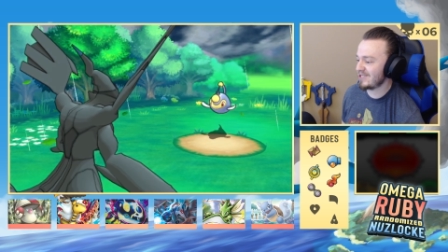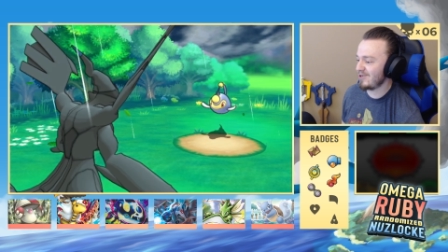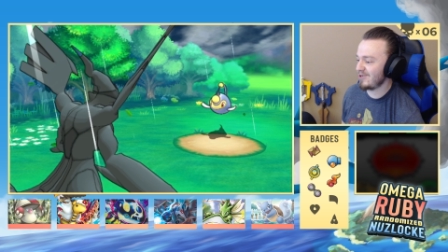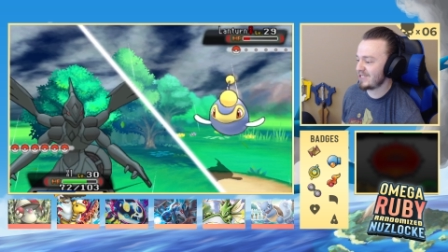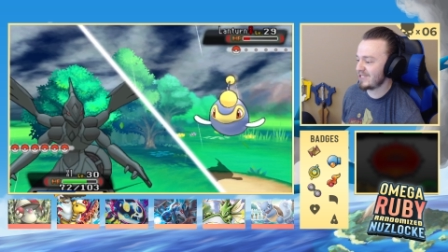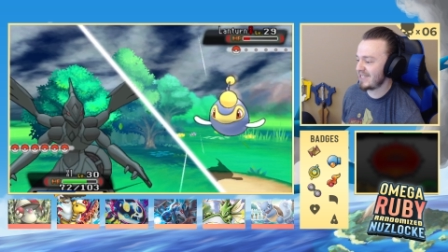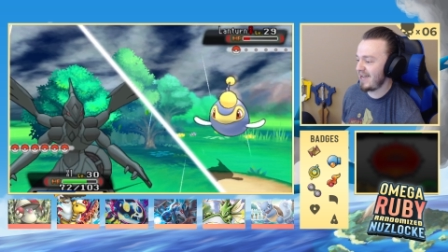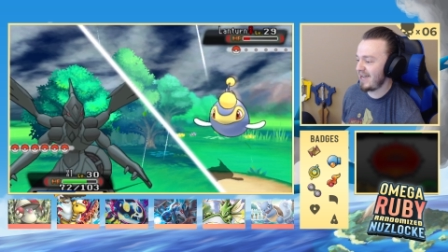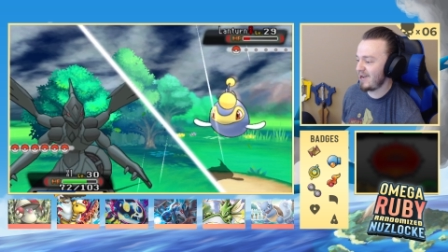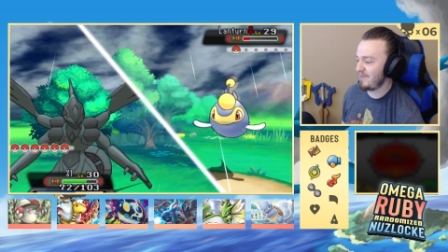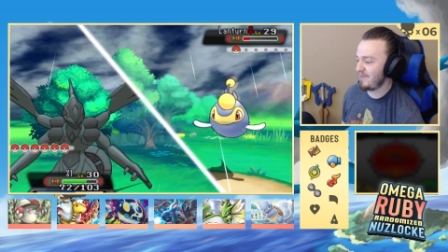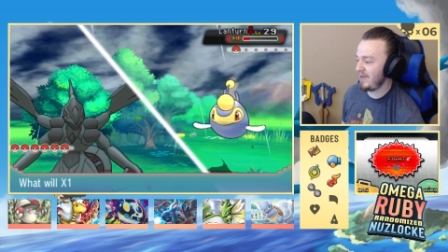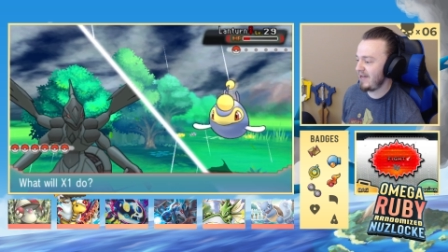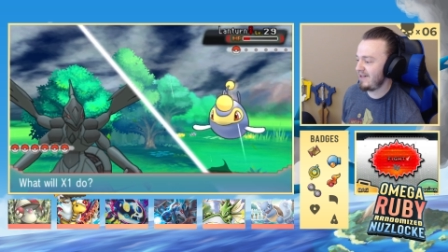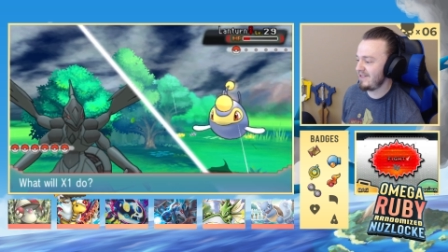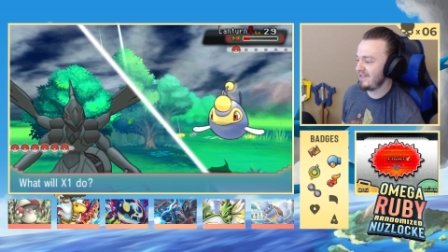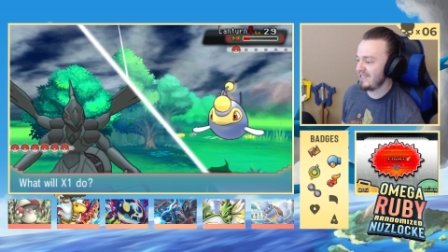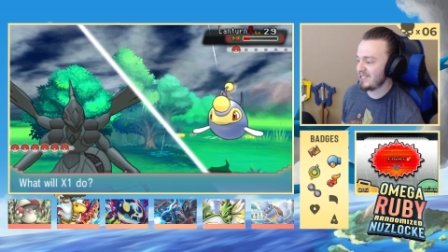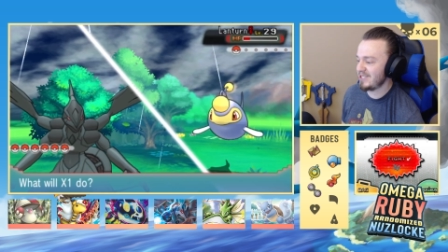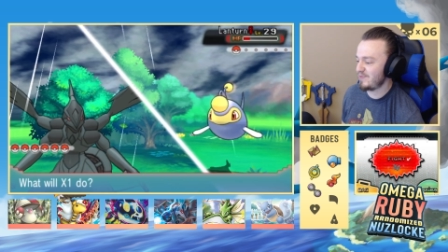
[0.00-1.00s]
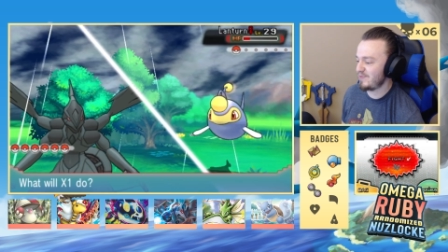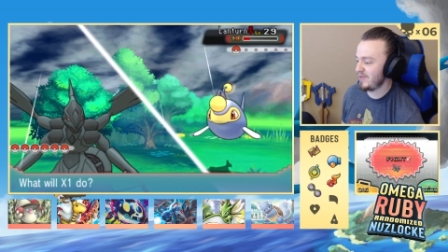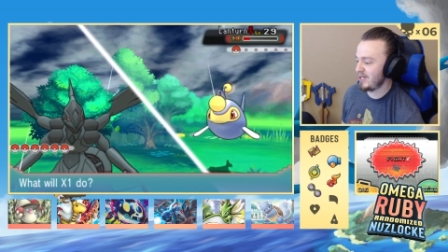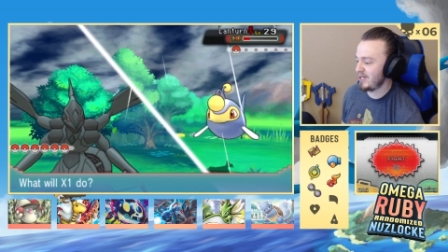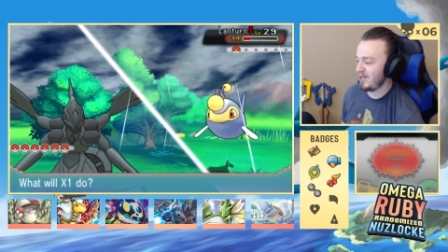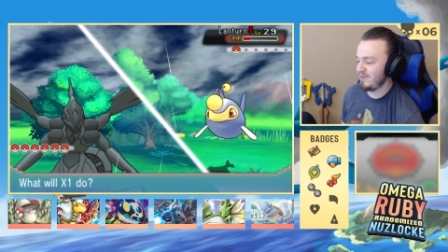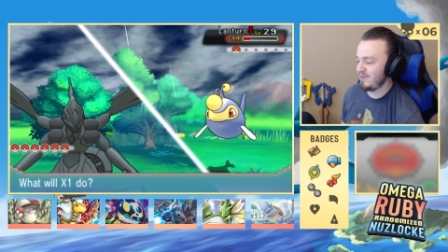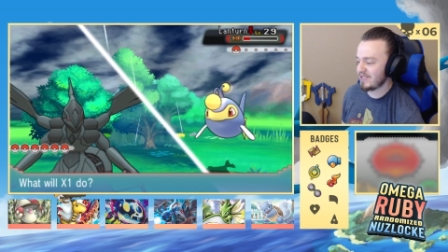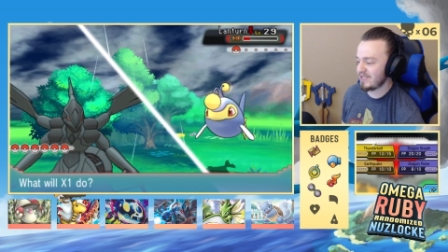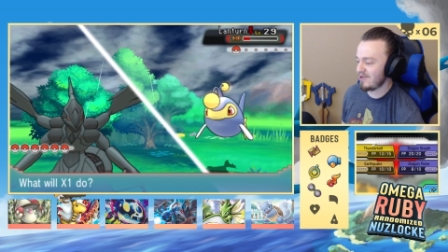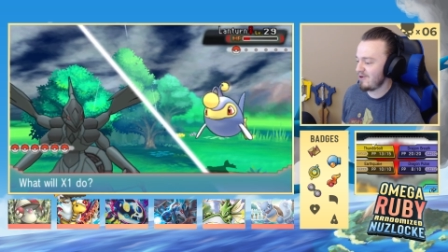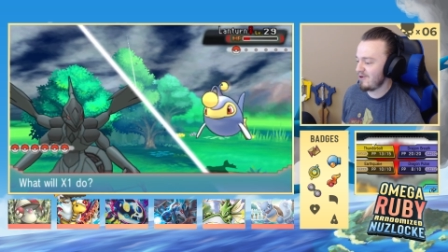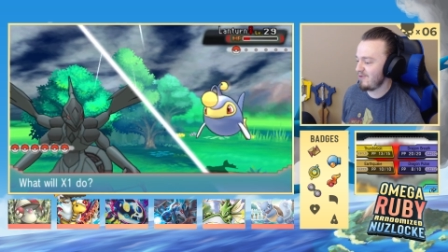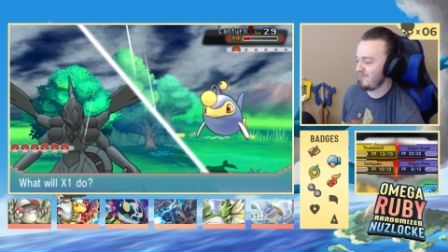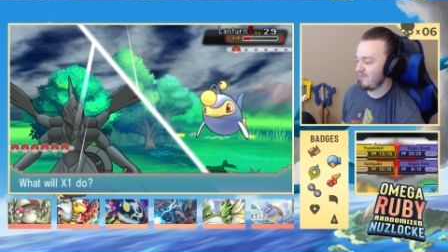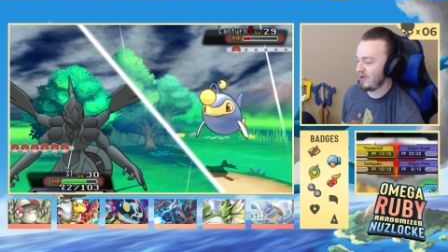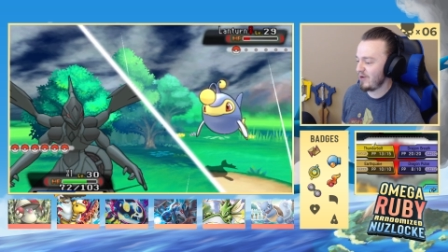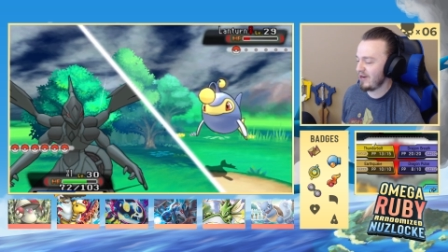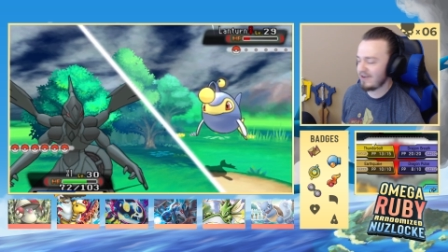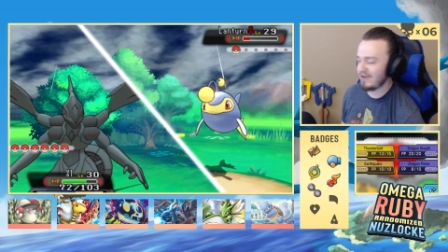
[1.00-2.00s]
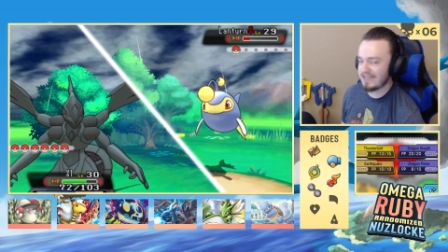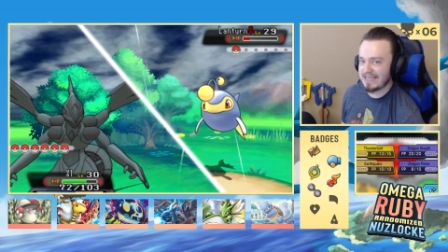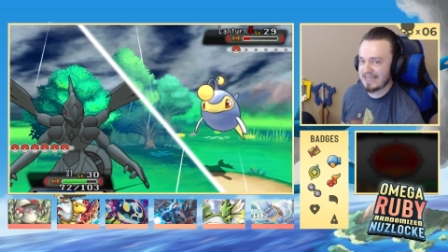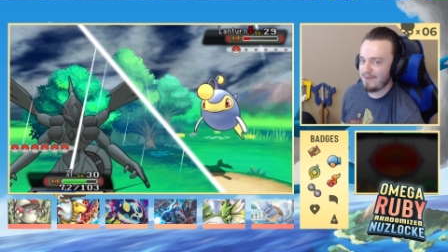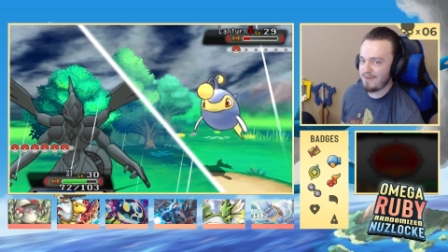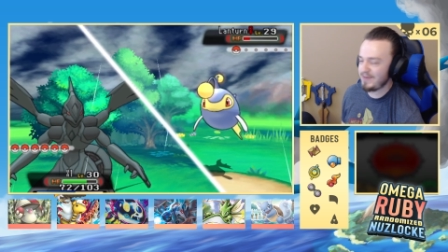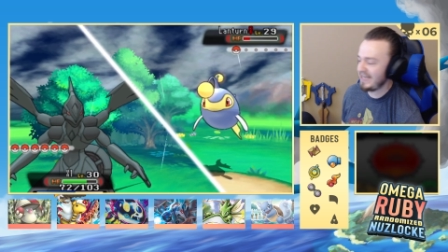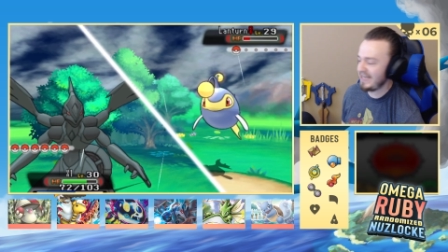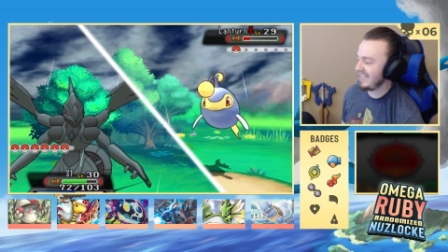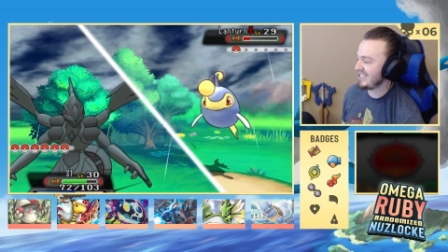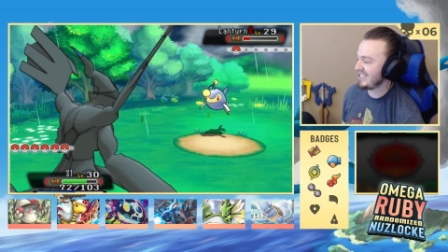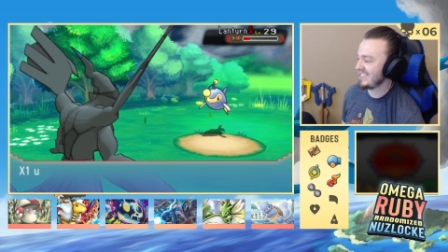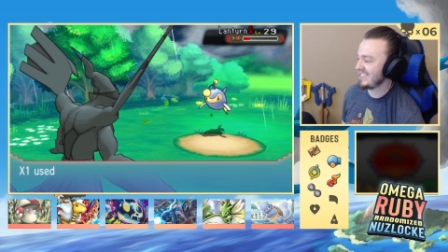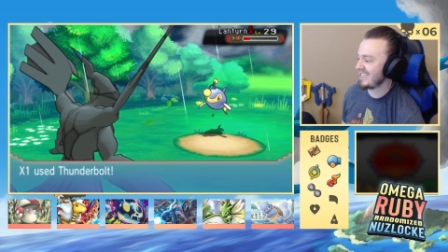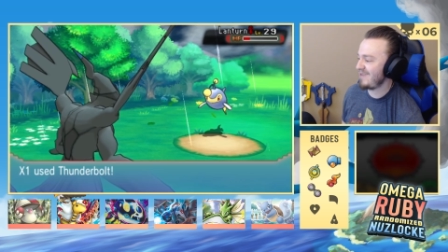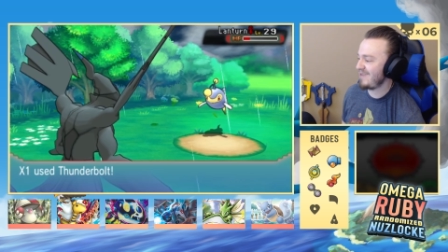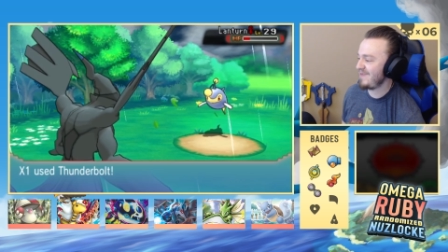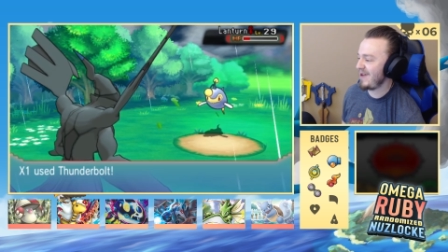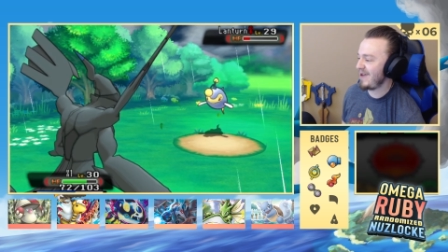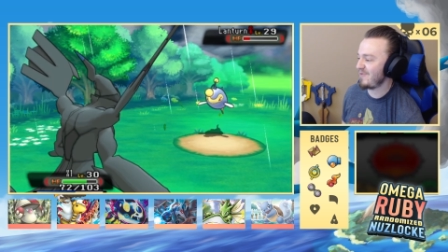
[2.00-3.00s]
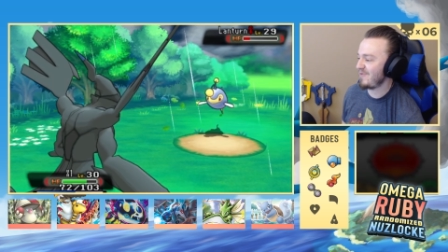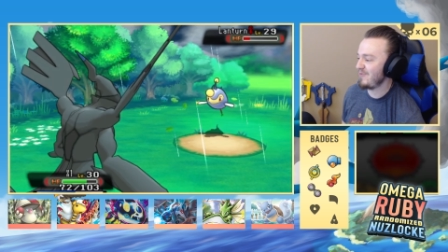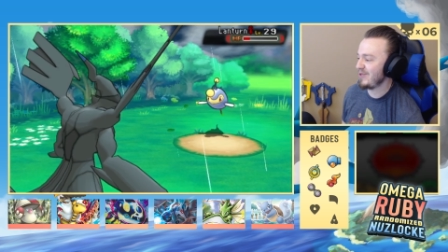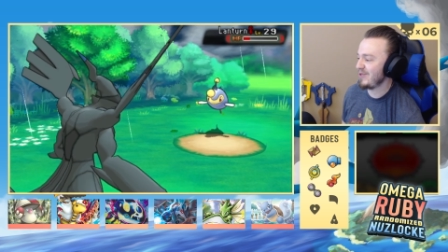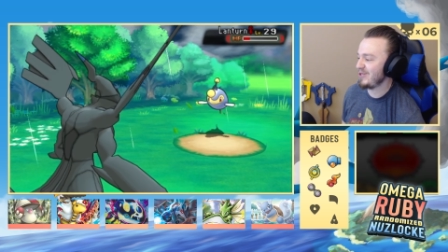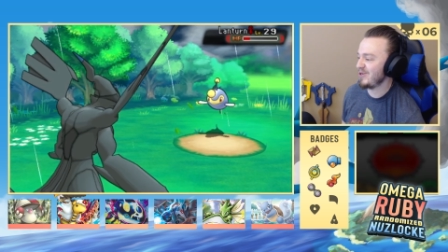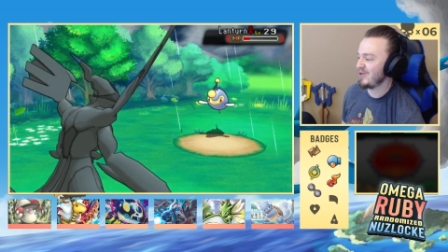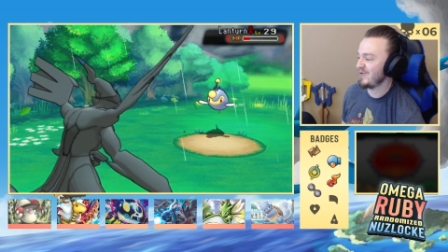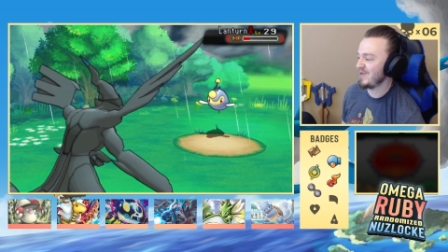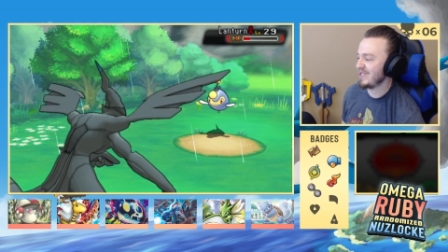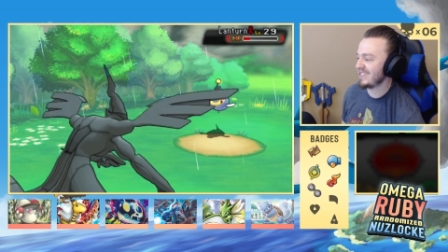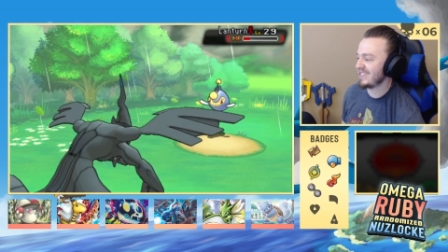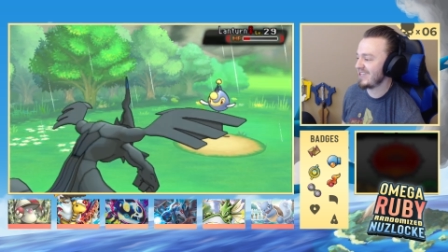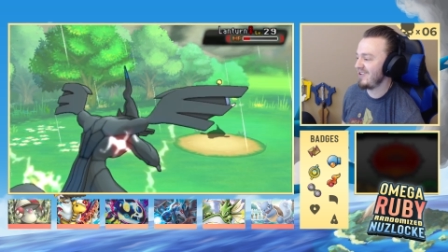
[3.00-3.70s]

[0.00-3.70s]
So Stockpile and Spit Up, it's all weird combinations I'm not familiar with.